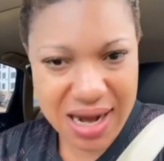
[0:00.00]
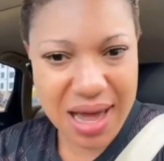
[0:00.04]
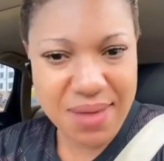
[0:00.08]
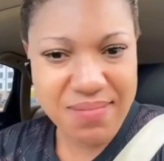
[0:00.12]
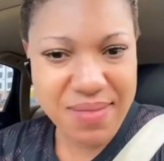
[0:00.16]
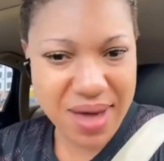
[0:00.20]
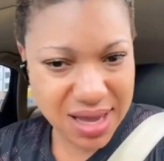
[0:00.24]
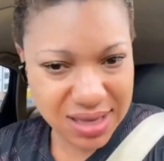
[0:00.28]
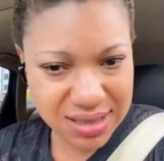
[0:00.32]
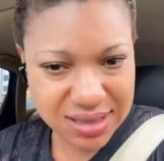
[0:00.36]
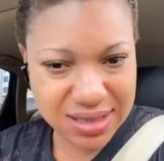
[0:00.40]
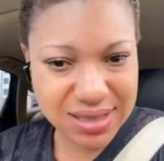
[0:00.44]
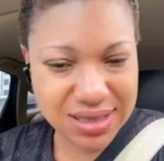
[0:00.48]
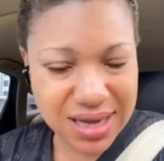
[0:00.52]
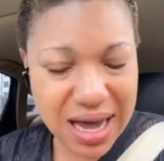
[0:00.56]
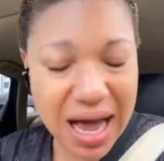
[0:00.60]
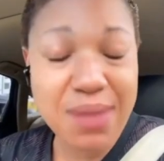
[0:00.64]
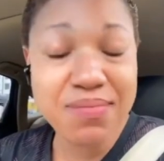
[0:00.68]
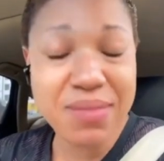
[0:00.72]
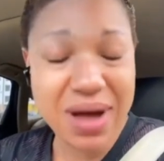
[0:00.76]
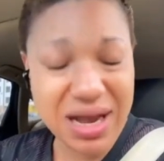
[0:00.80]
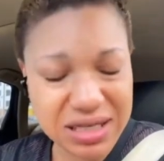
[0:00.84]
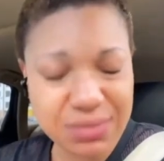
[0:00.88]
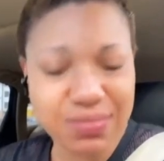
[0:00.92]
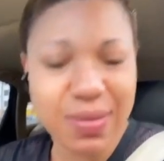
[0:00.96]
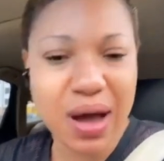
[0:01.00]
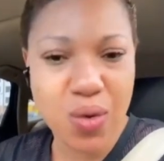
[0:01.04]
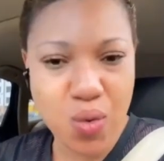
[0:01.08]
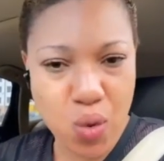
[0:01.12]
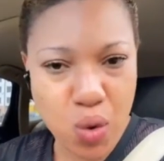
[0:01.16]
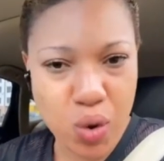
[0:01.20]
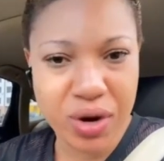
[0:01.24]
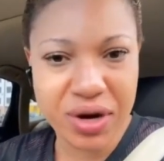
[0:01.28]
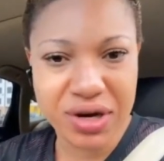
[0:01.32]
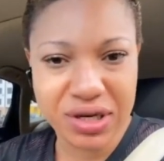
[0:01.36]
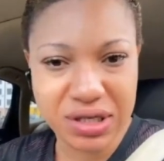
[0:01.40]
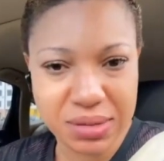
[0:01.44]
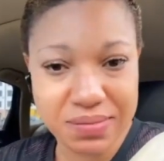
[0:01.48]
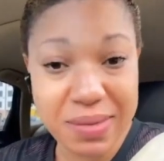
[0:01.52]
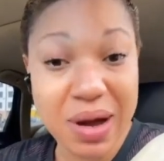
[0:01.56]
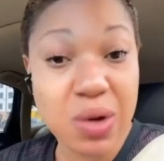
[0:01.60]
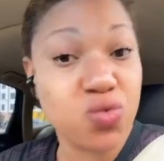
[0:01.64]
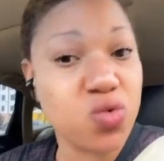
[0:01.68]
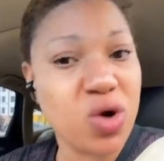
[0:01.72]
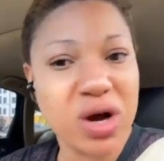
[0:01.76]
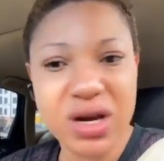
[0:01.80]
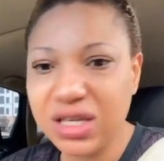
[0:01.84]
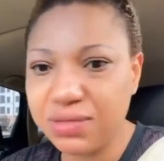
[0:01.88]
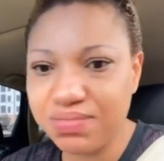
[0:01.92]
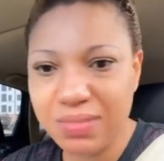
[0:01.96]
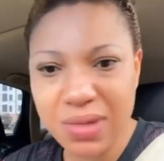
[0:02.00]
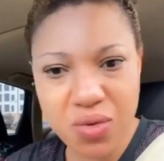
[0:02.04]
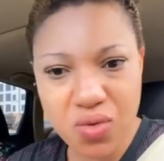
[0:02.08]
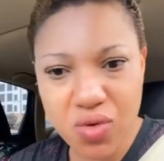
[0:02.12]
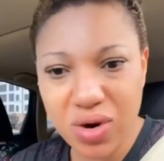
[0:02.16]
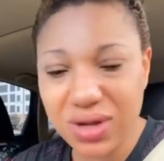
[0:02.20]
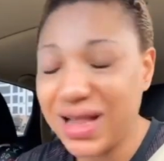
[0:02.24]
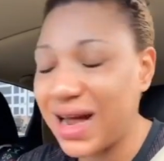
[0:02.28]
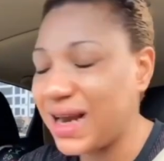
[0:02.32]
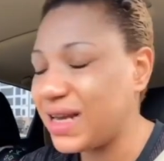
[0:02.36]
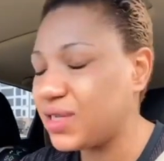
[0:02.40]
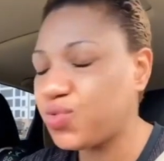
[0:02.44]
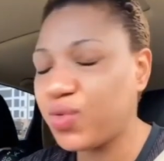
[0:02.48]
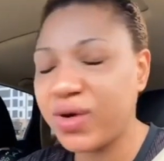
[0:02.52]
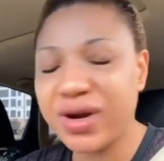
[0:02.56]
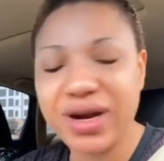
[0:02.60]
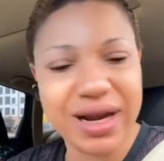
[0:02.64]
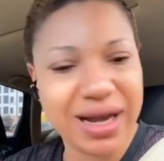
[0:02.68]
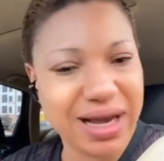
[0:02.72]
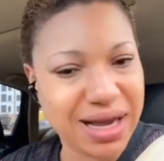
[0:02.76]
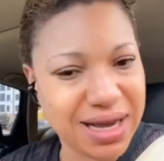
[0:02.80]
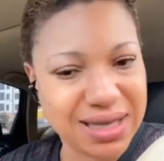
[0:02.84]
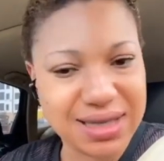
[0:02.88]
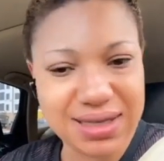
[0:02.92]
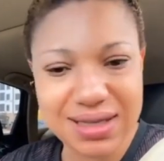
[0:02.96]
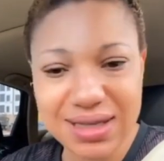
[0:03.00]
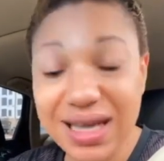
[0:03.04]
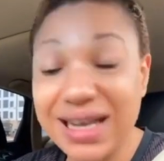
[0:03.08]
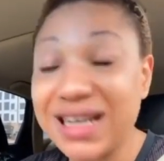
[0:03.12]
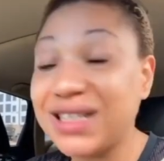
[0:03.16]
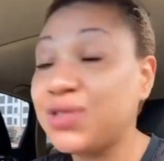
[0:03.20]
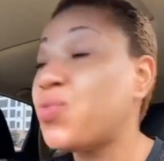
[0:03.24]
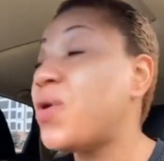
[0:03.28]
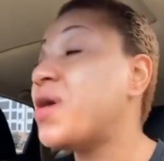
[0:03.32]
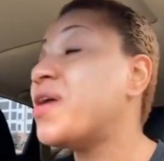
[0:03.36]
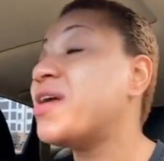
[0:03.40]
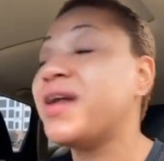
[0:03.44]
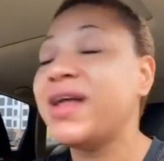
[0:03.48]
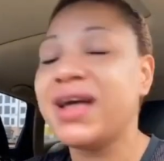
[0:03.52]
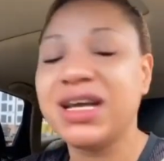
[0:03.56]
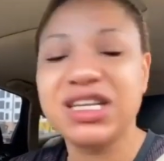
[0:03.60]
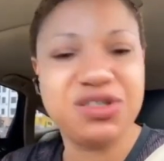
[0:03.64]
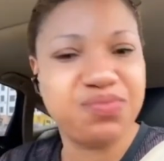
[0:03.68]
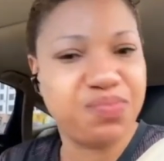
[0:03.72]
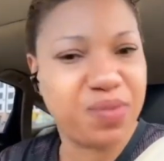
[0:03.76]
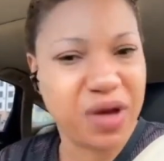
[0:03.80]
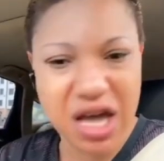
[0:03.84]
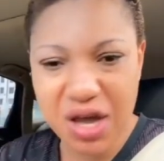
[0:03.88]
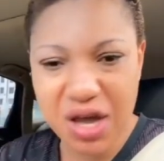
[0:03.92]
I meant my word. My word is my word. That is what it is. It is what it is. Period.